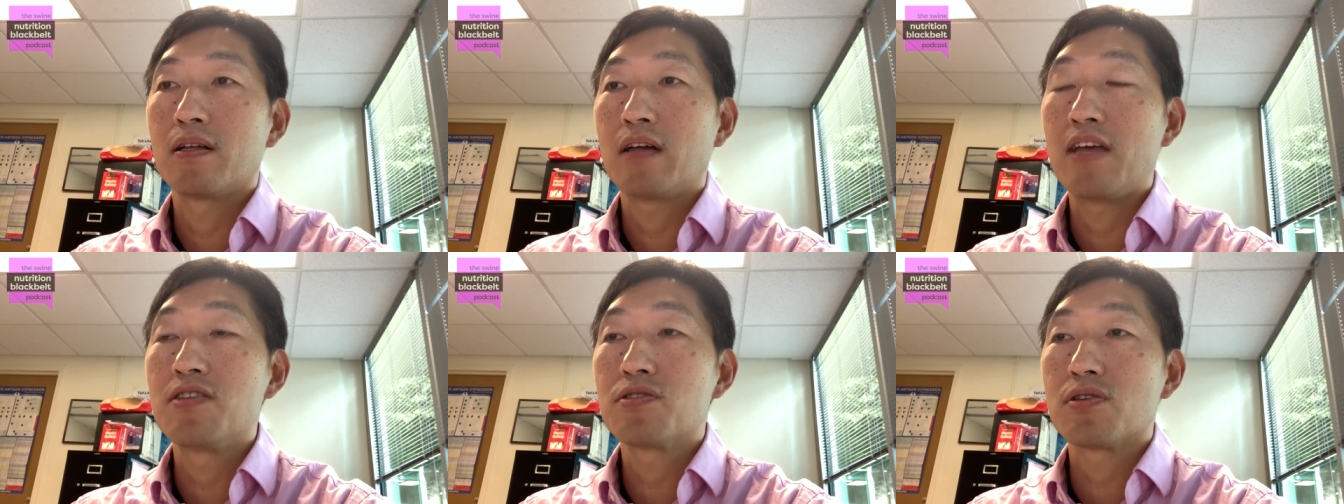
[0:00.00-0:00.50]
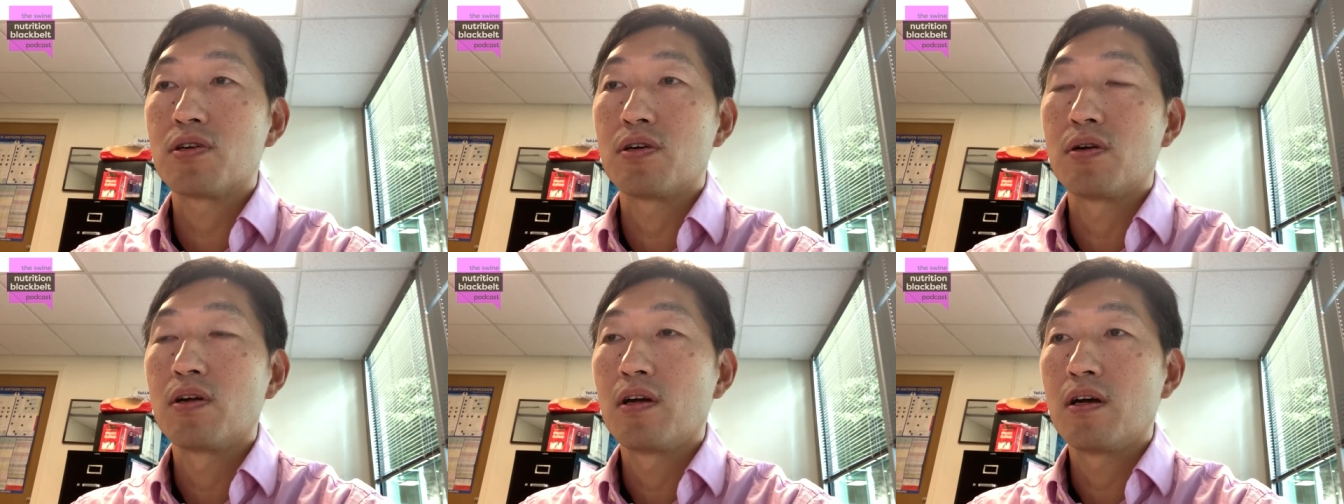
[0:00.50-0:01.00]

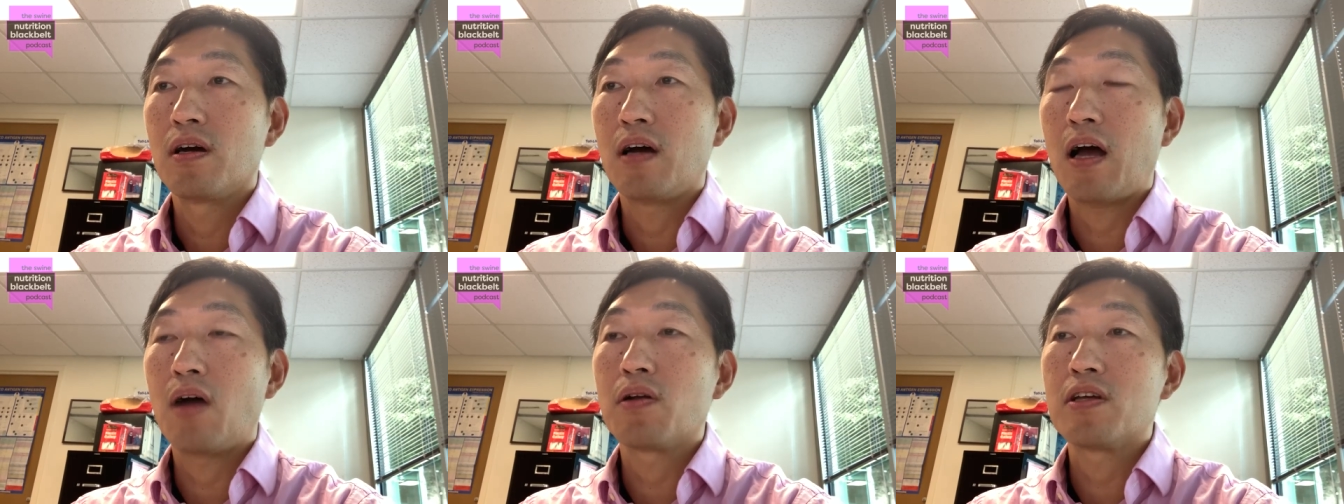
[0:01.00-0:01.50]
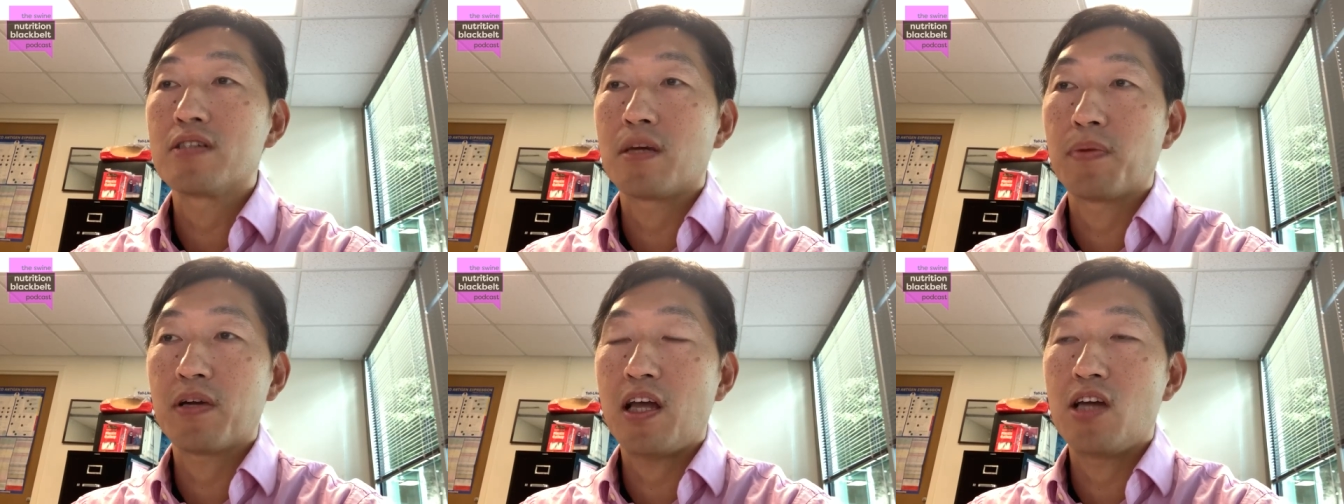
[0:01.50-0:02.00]
answer how this
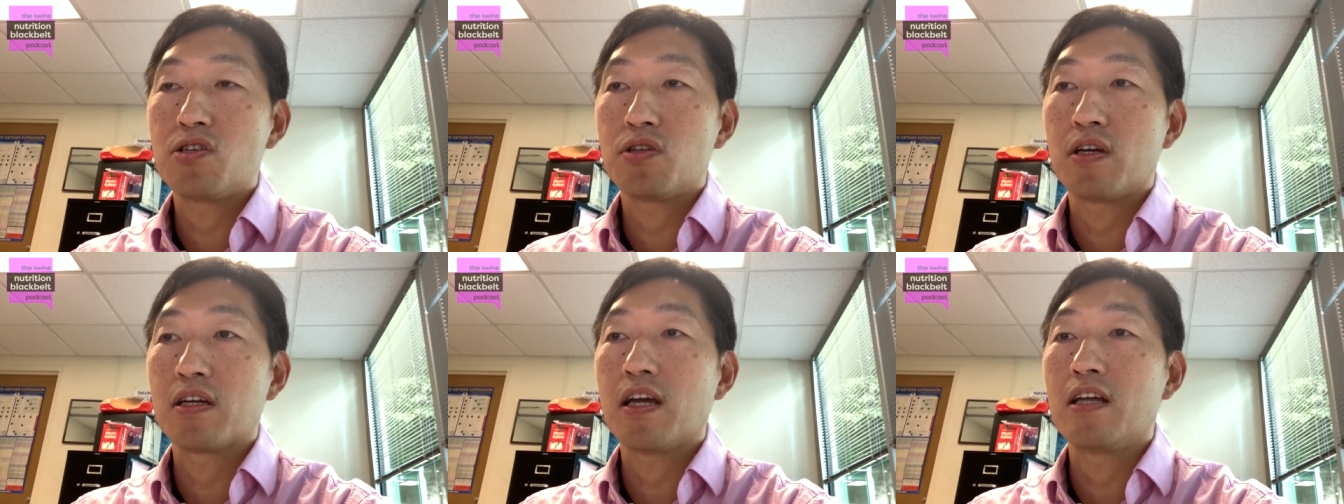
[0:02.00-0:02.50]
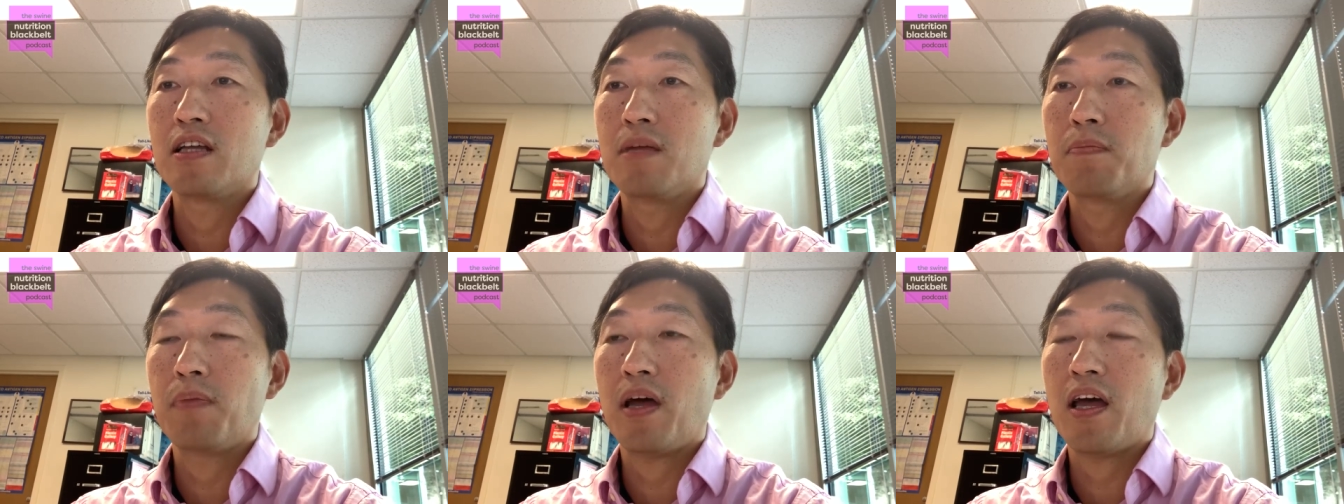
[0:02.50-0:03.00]
application can
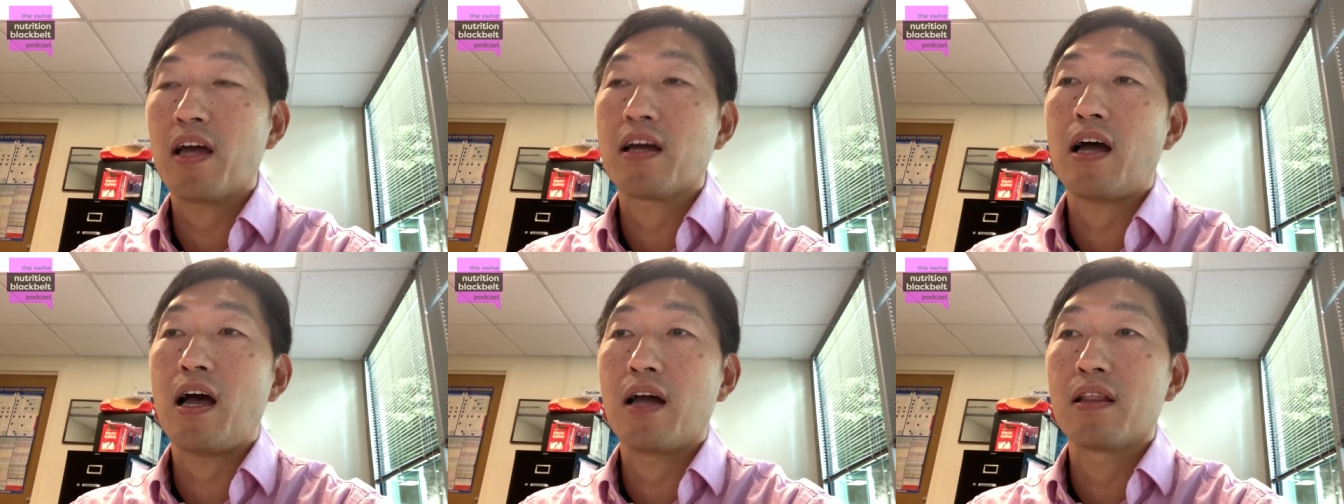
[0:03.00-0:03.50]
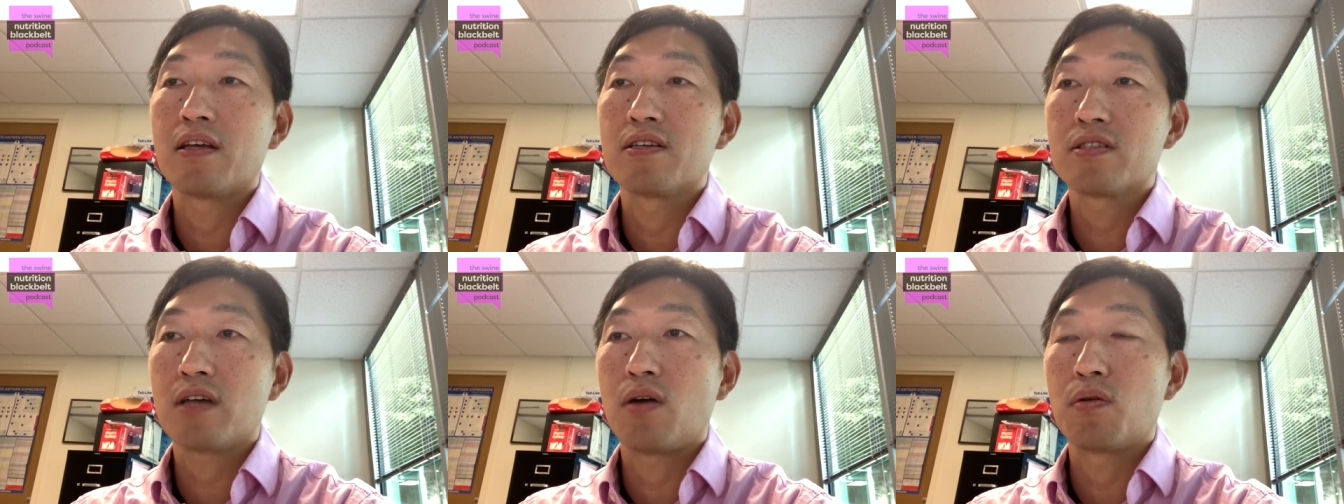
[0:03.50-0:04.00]
impact on the
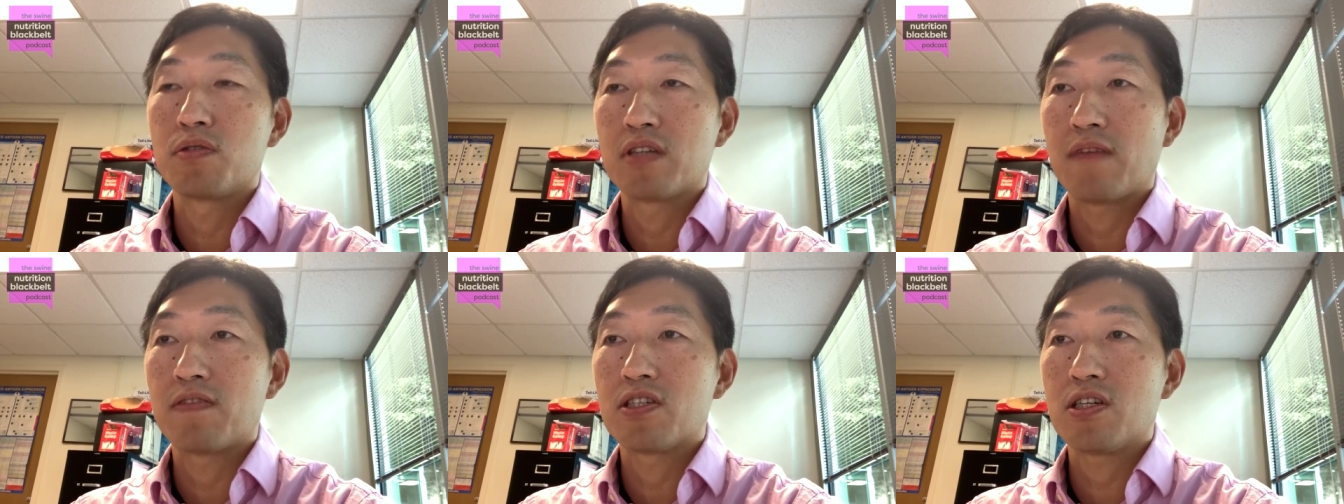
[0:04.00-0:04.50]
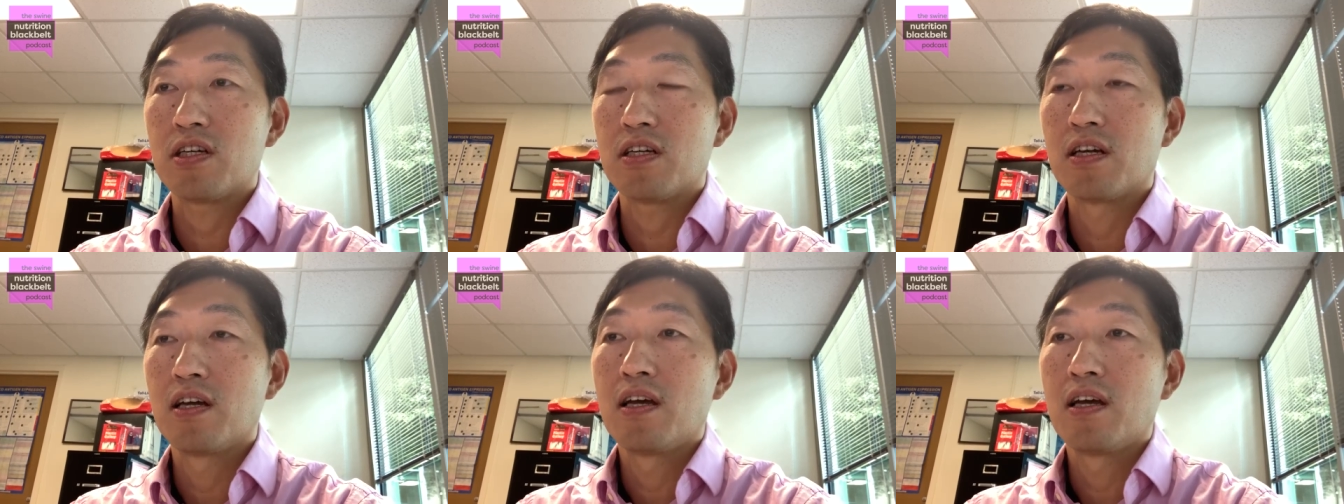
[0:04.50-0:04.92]
cell longevity.